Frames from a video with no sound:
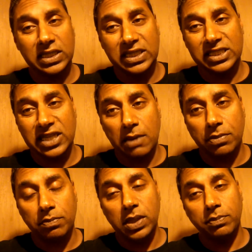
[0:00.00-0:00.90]
These type
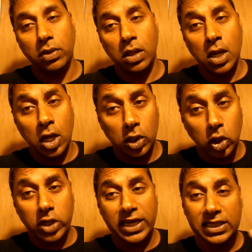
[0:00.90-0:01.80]
of people
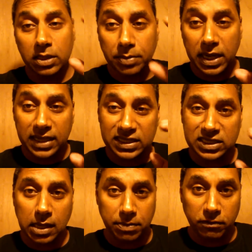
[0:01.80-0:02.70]
looking to buy this
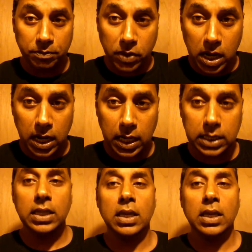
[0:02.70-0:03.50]
type of product.